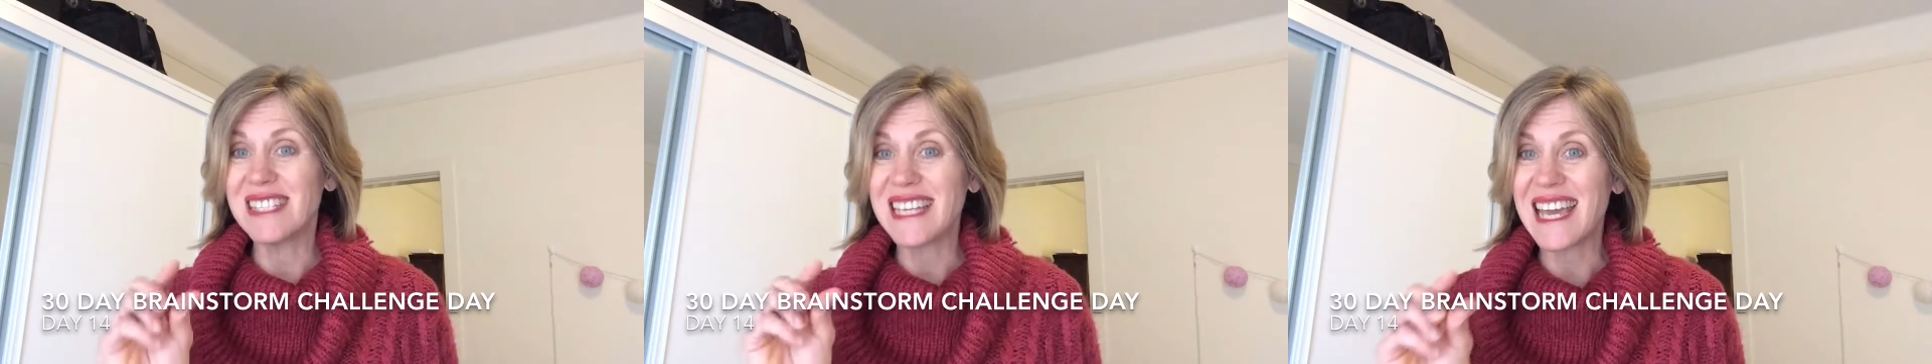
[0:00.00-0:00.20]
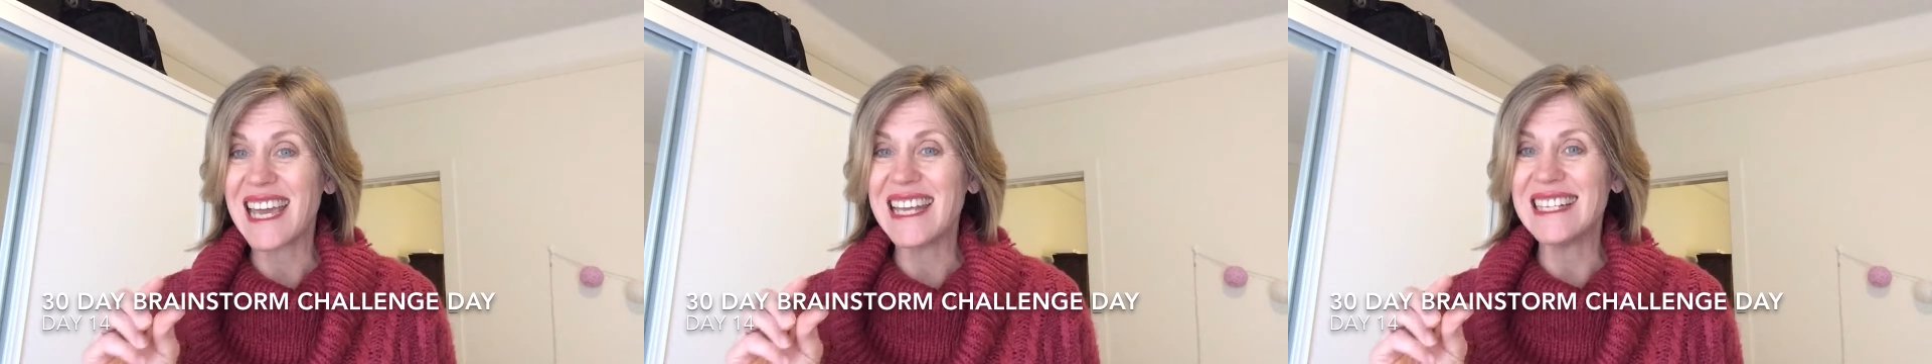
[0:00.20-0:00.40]

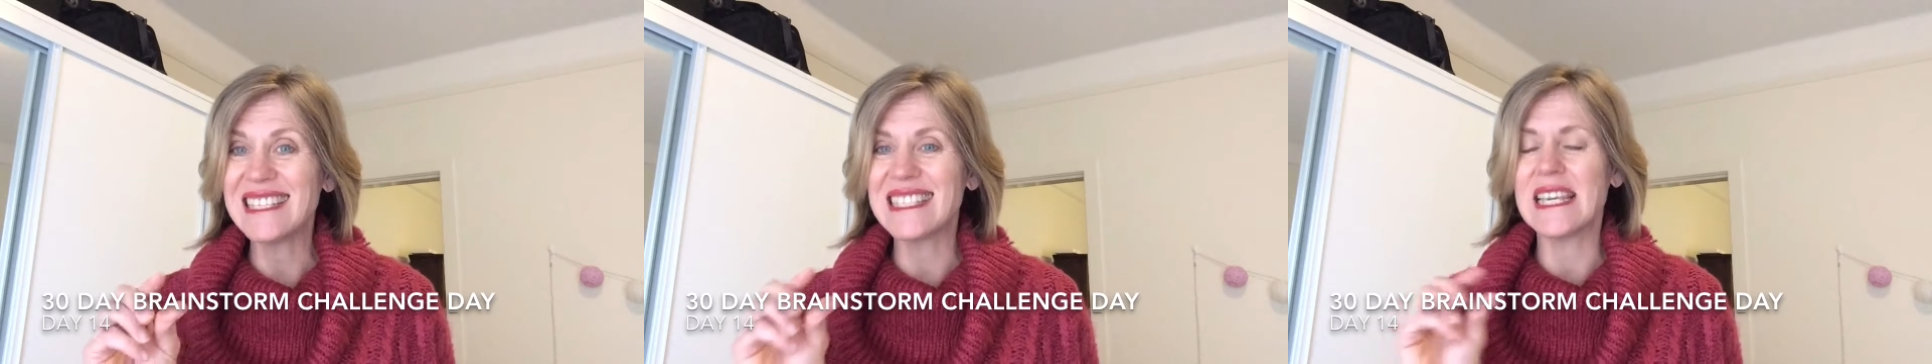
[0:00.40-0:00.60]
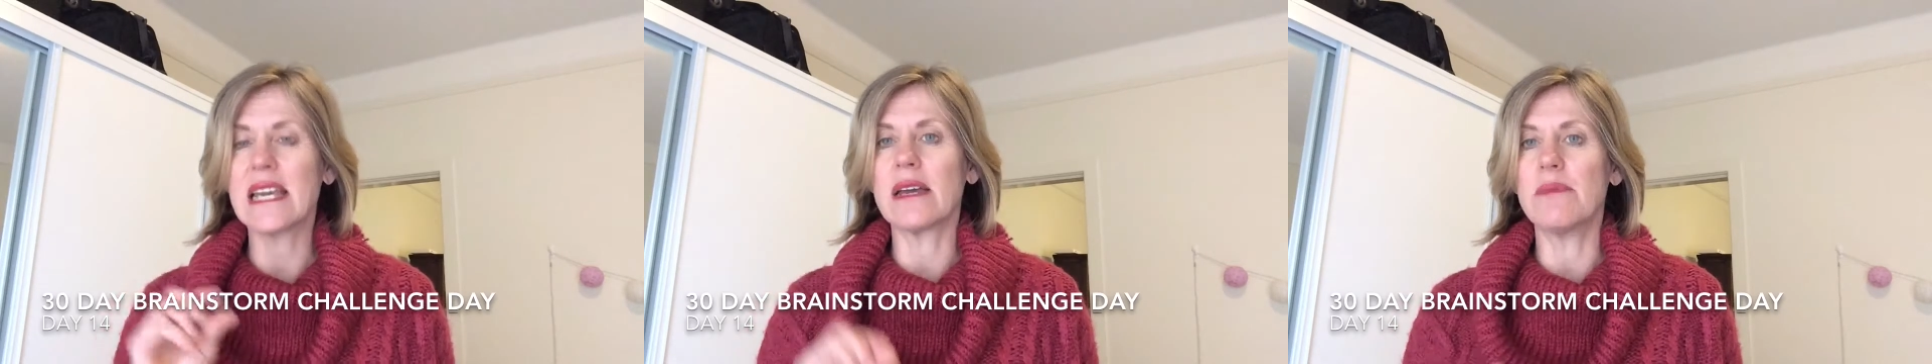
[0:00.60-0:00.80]
10
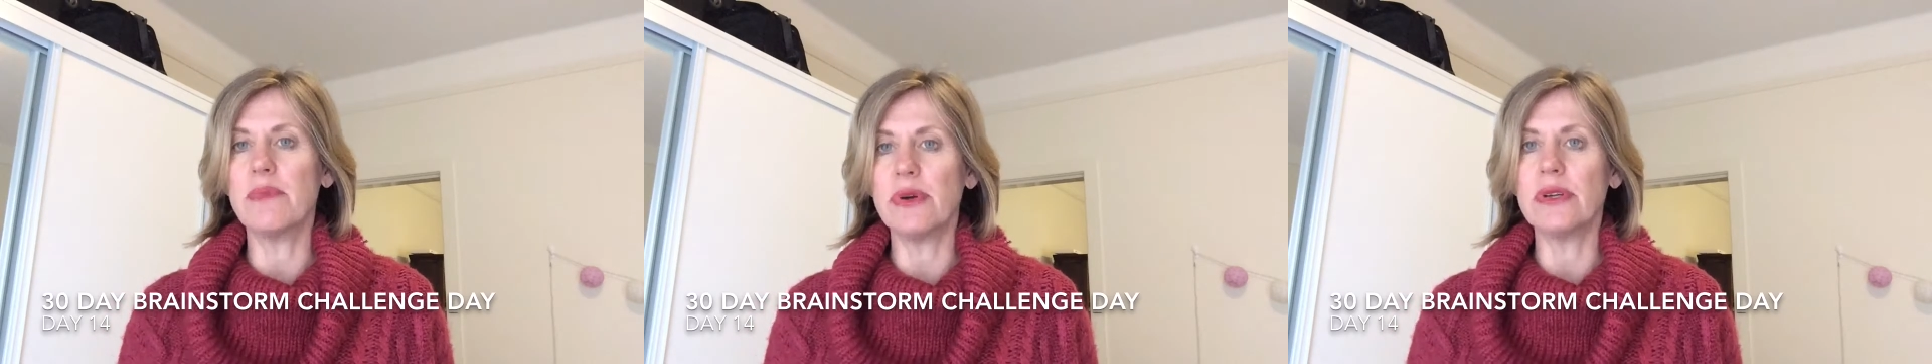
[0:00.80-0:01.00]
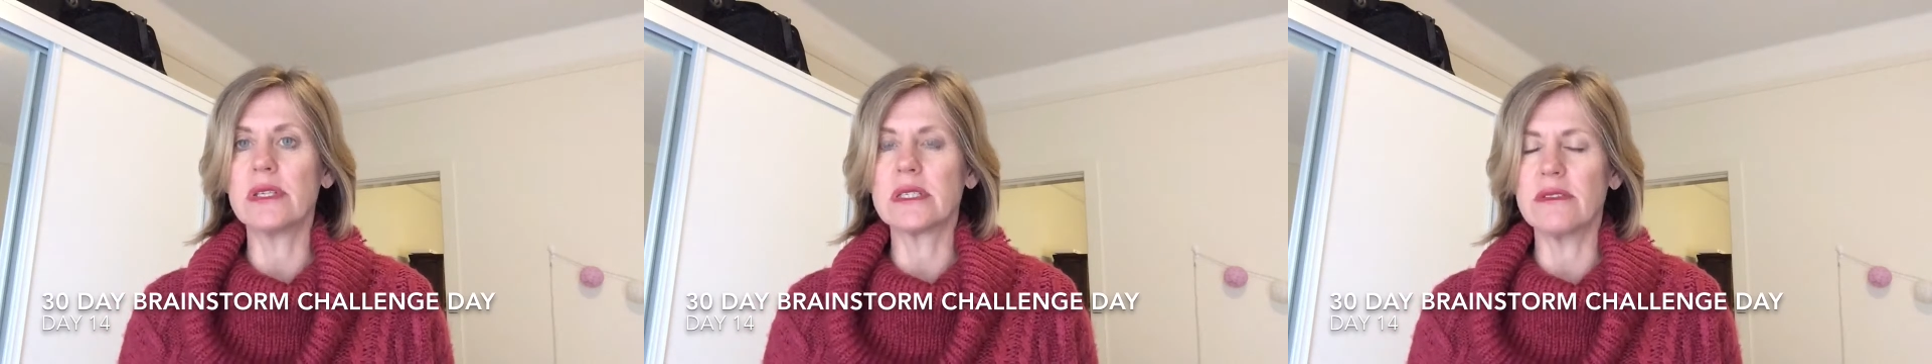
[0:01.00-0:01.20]
second
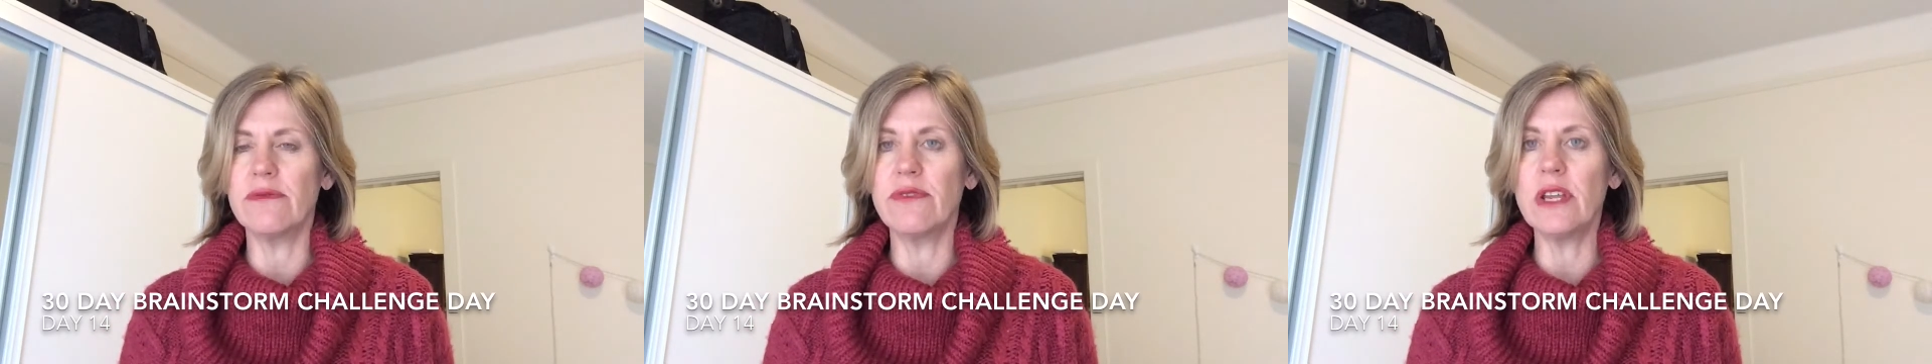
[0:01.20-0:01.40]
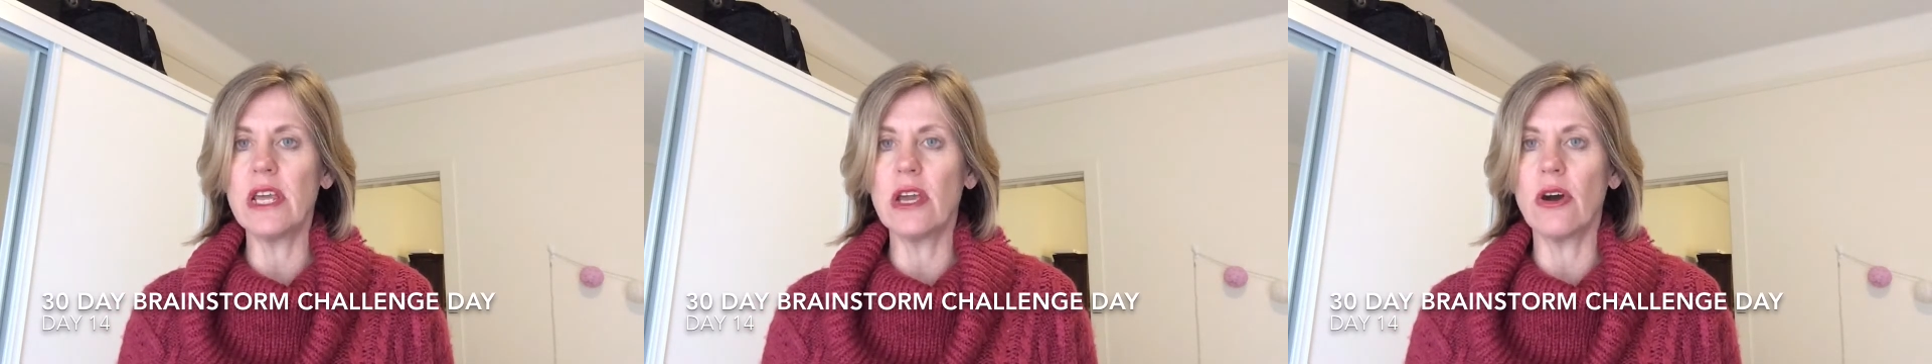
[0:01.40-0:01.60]
bursts
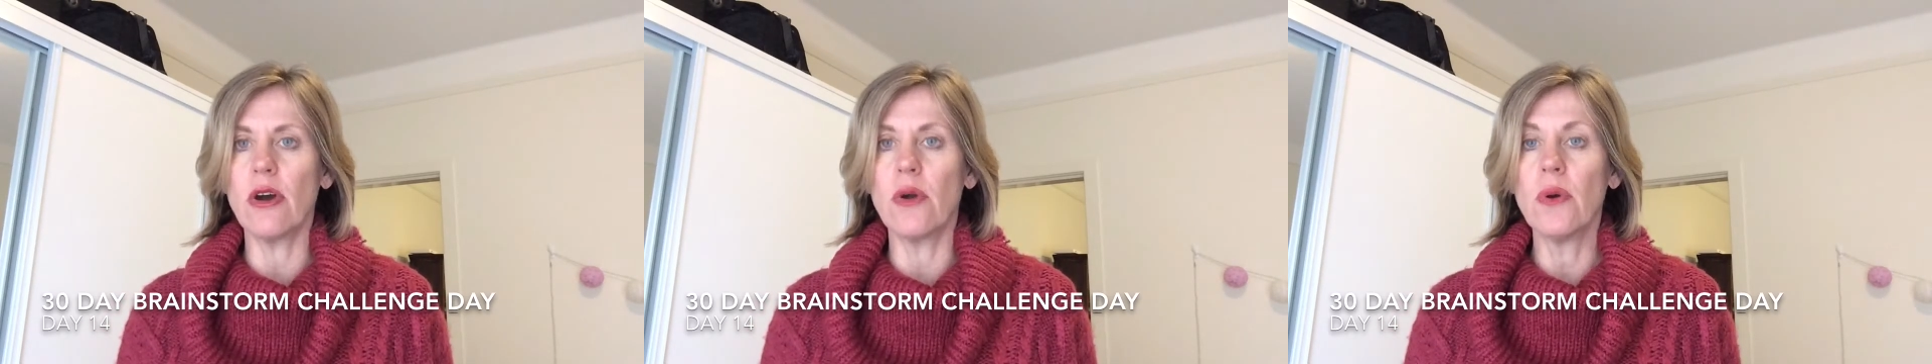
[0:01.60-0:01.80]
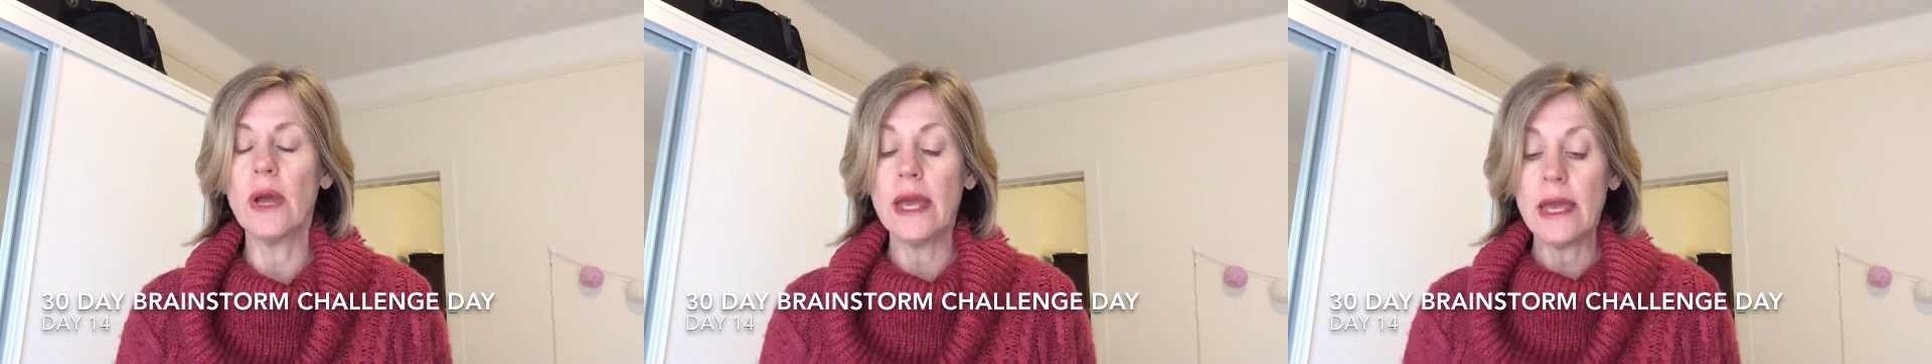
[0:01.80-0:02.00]
of video,